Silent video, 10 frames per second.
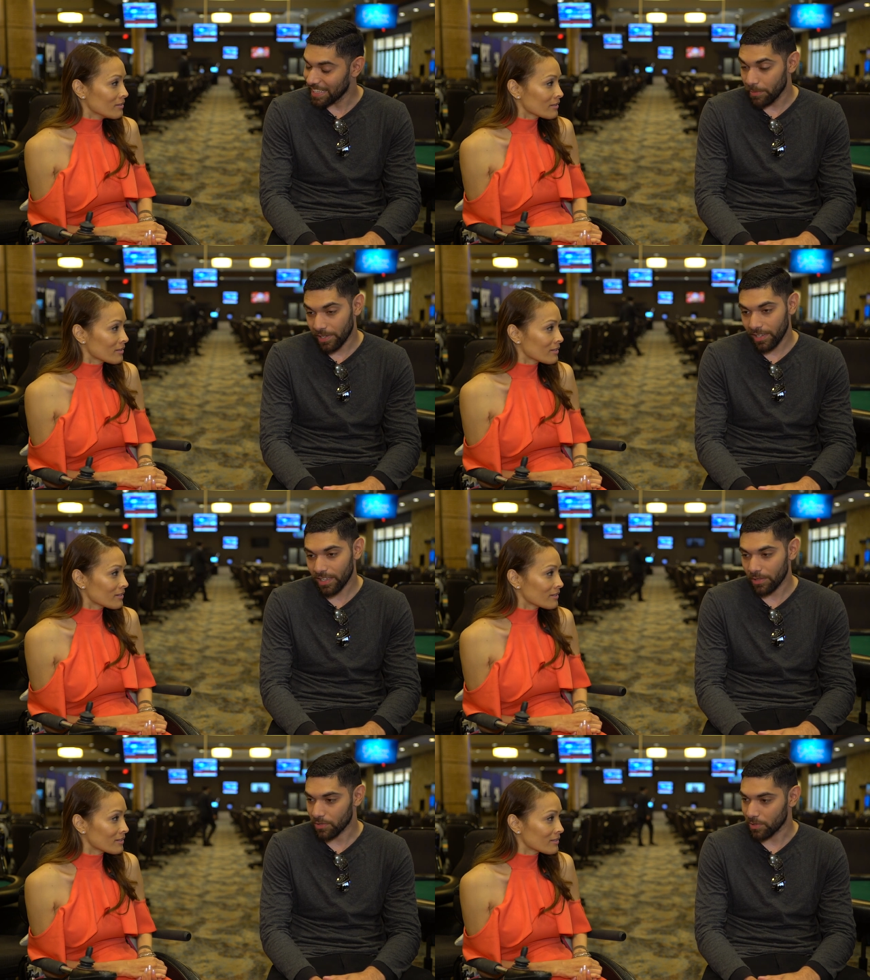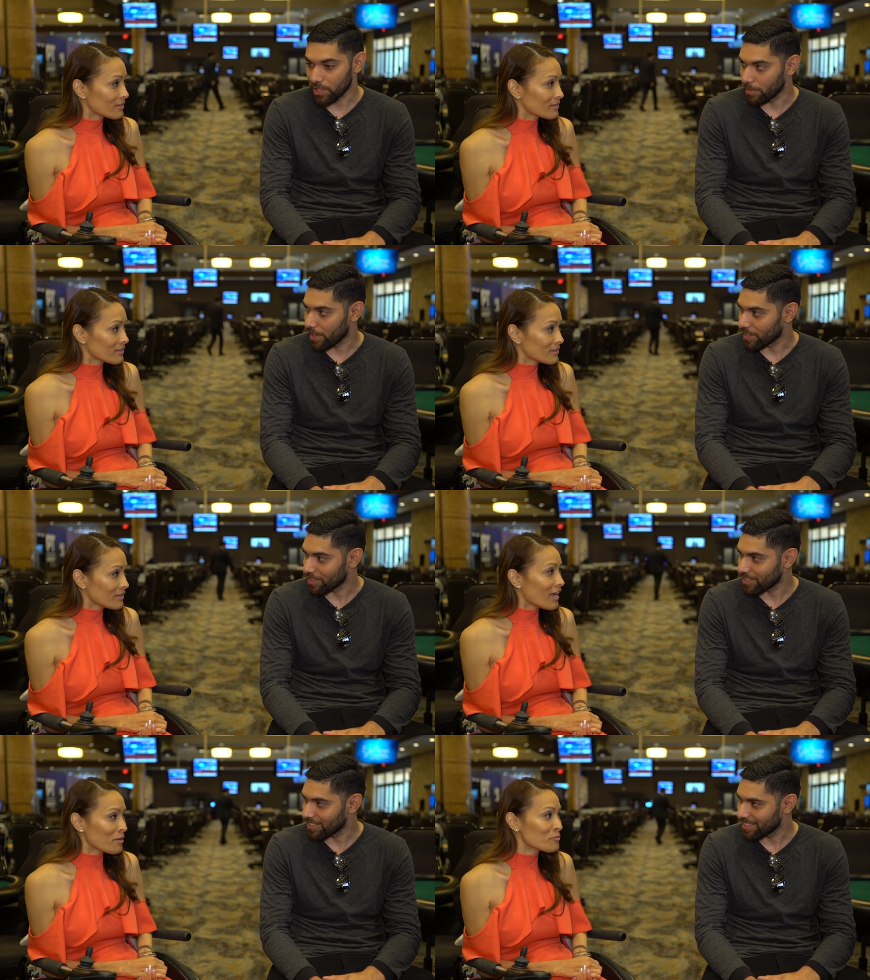Speaker 1: In the beginning, it was really
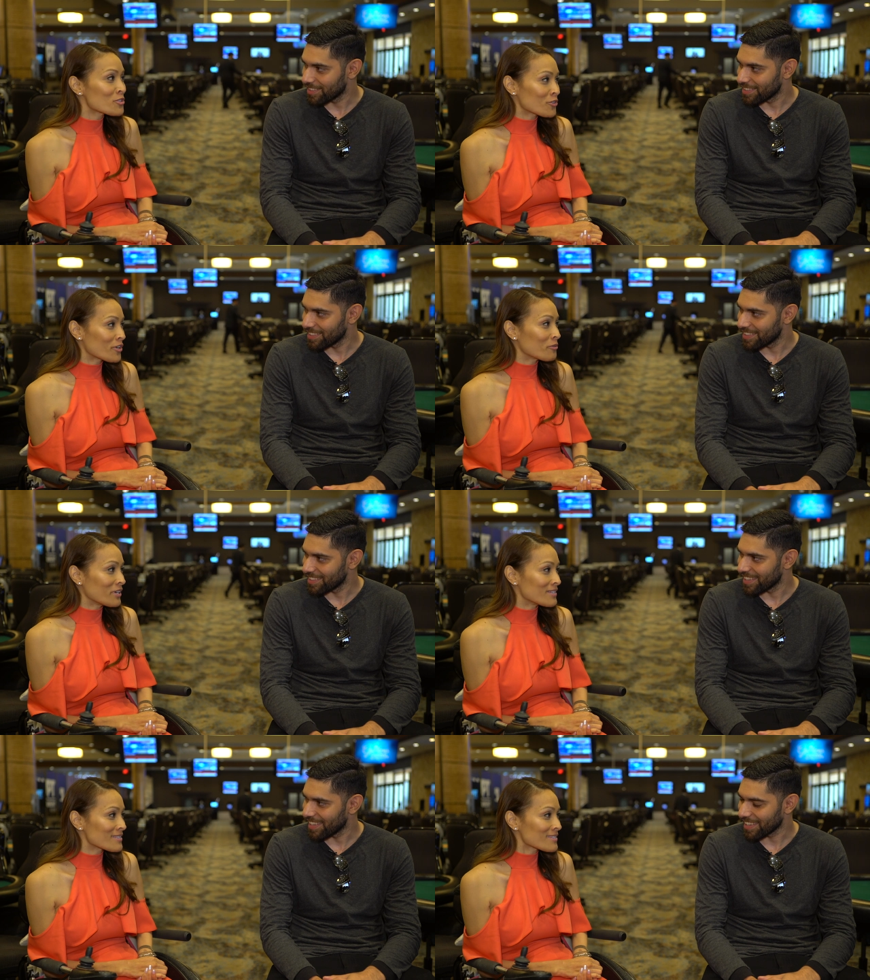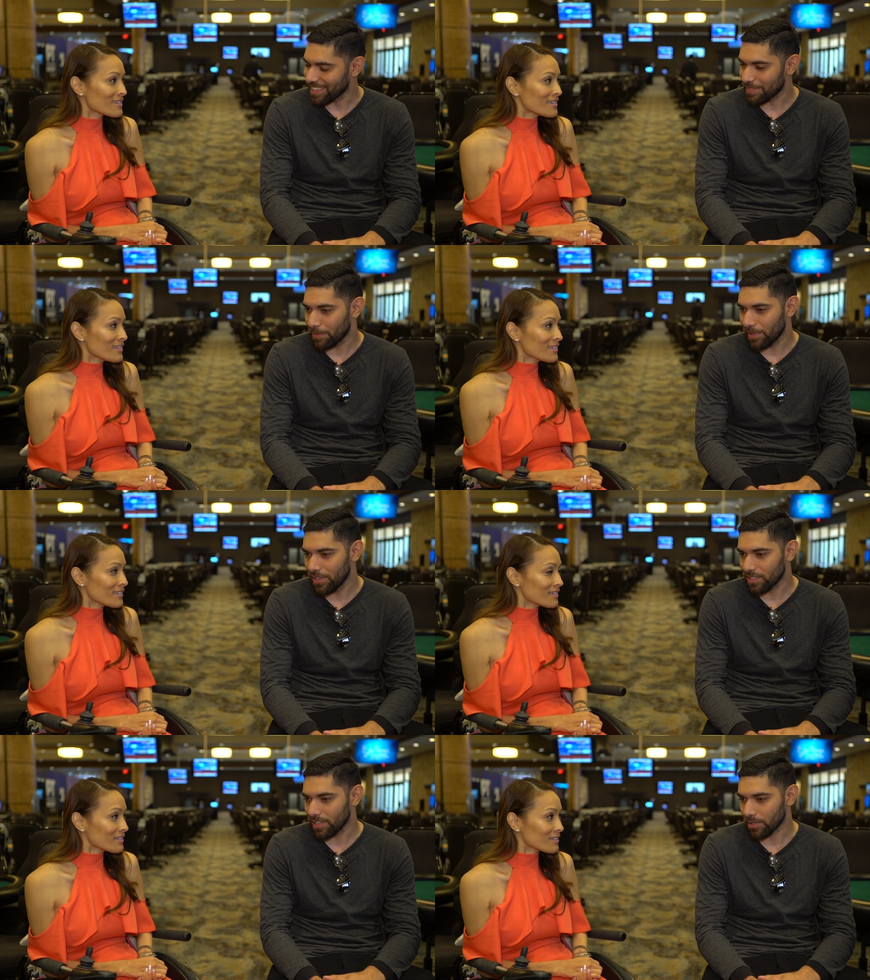bad.
Speaker 2: I'm sure it was. Yeah,
Speaker 1: because my
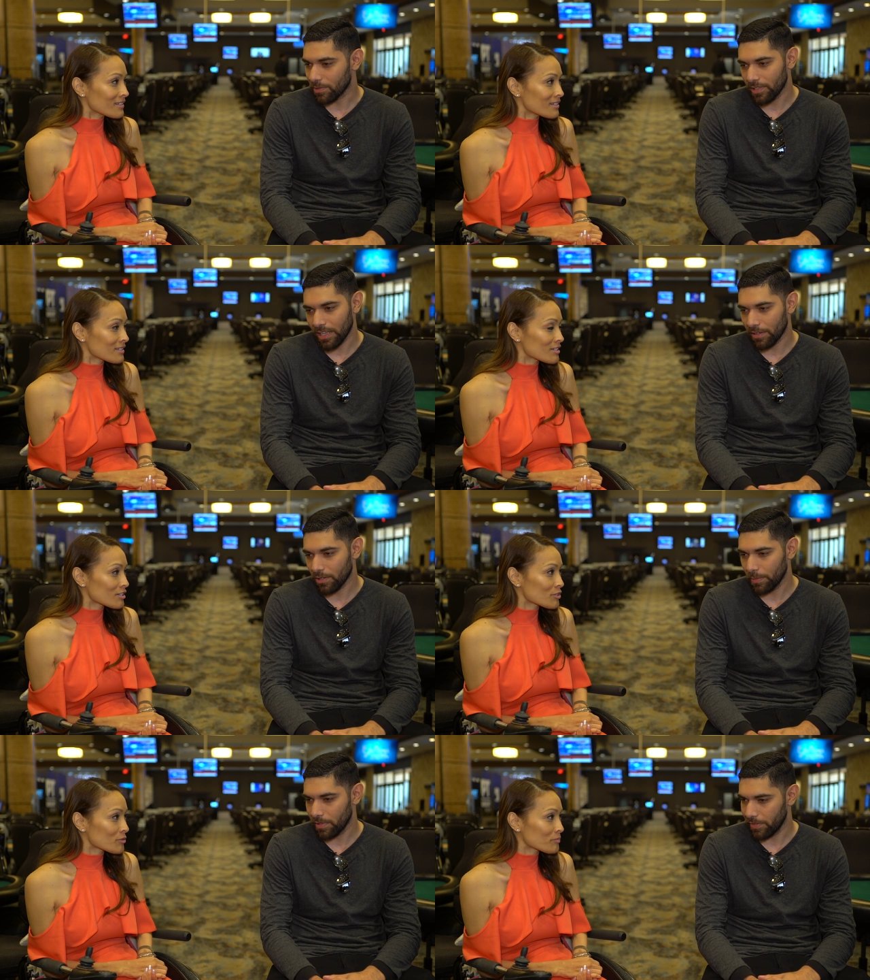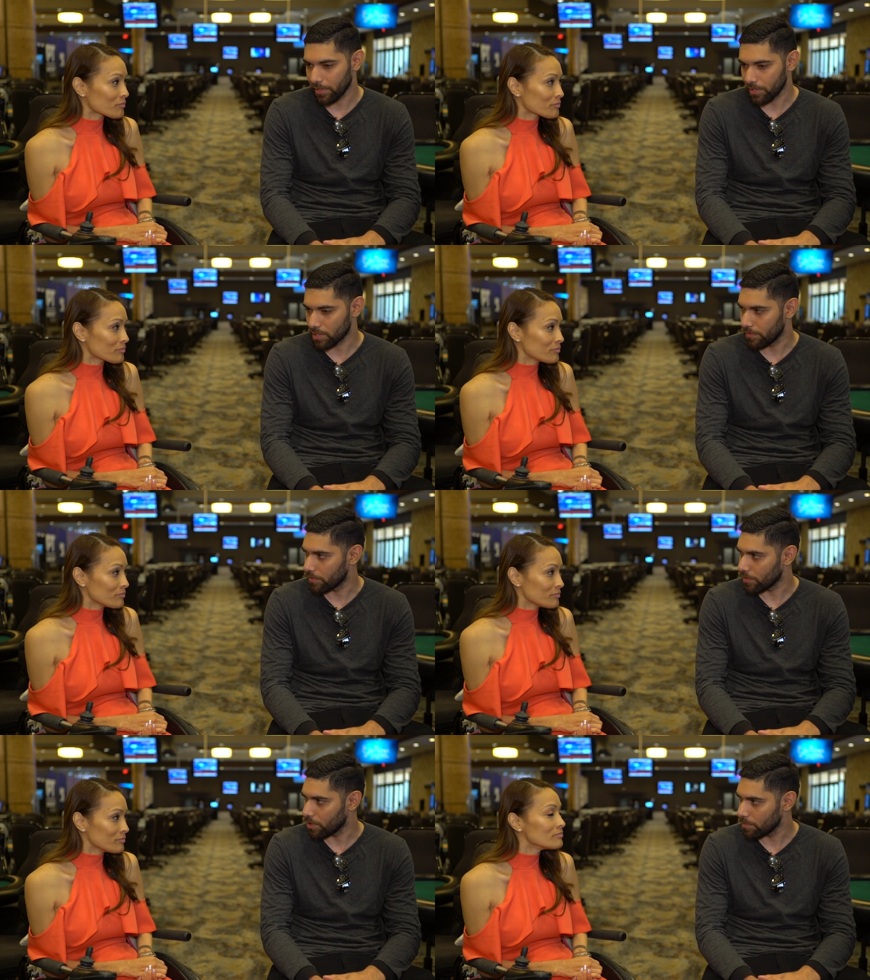parents are like really. I grew up in a very
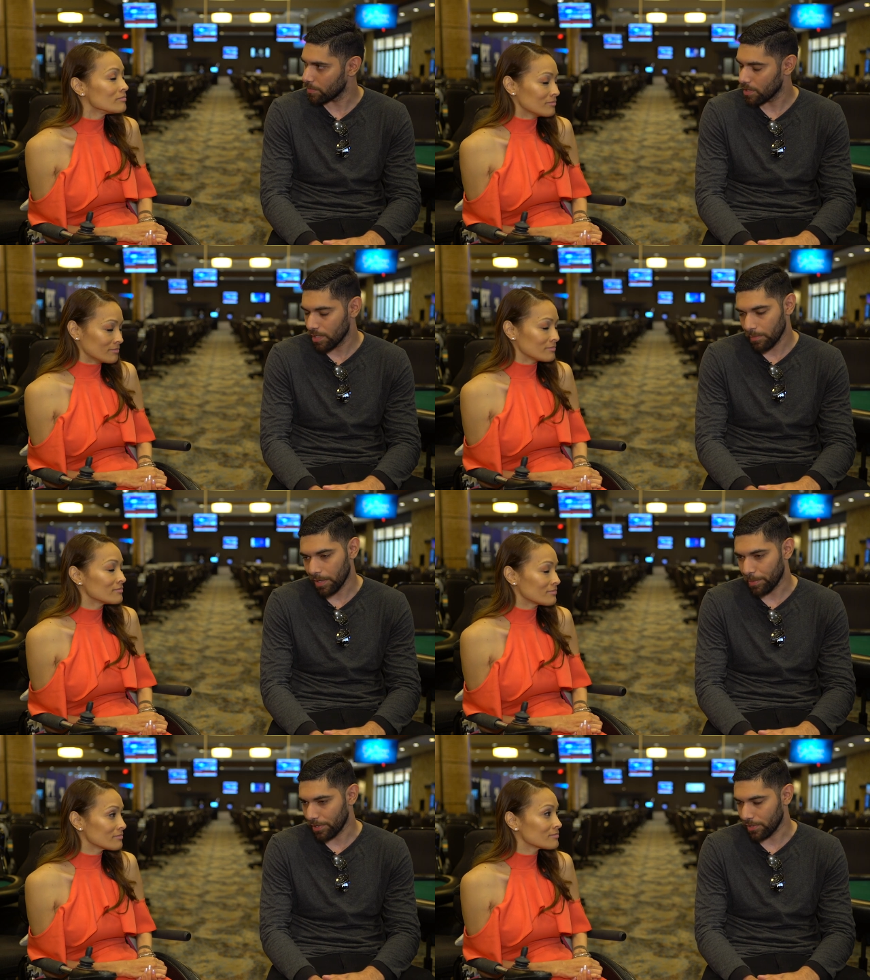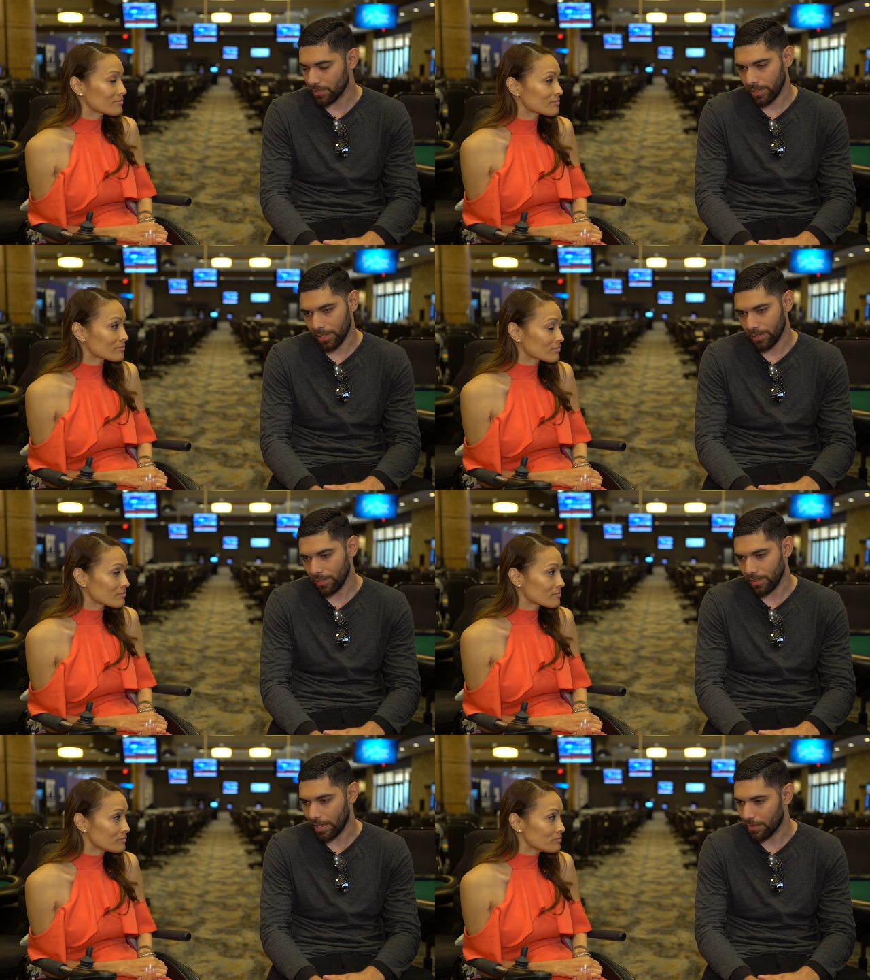conservative home. Mm-hmm. My parents like
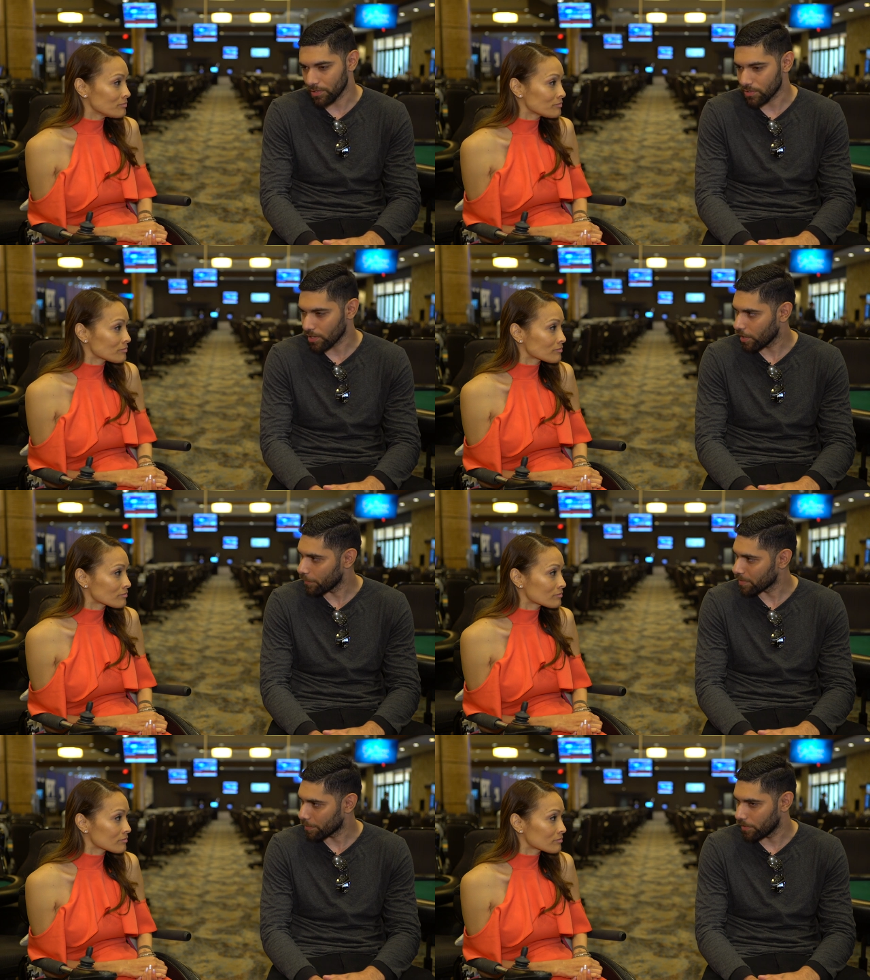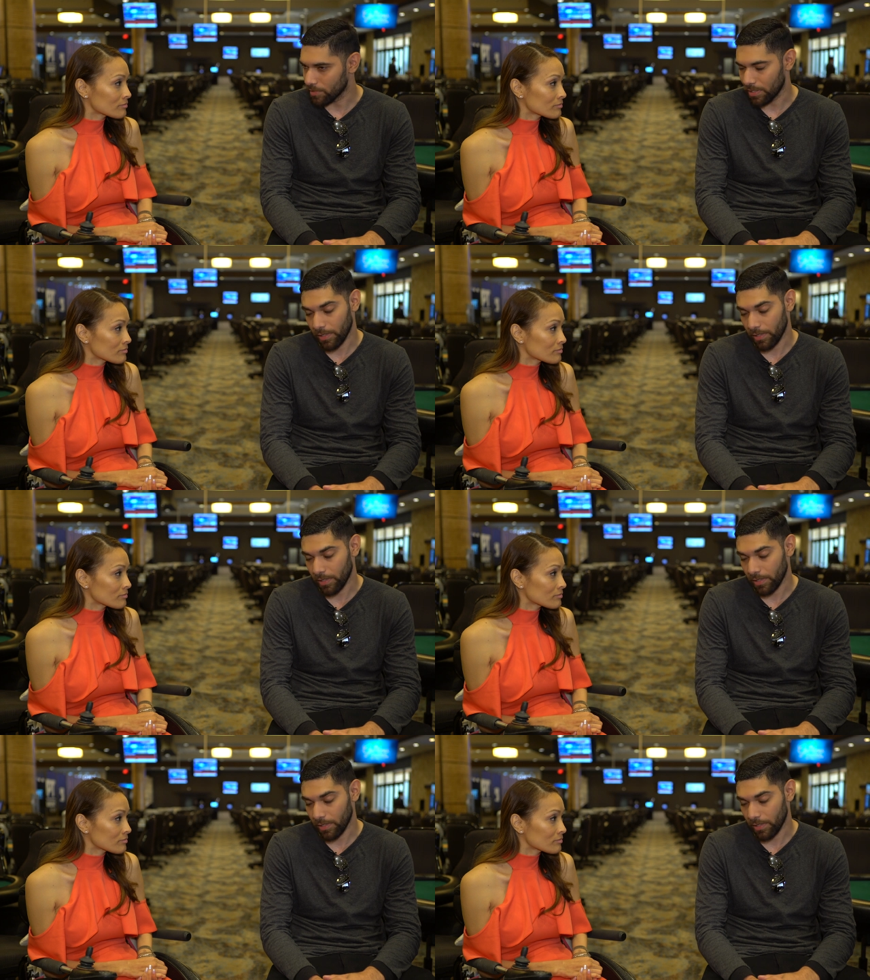they didn't have good jobs. My parents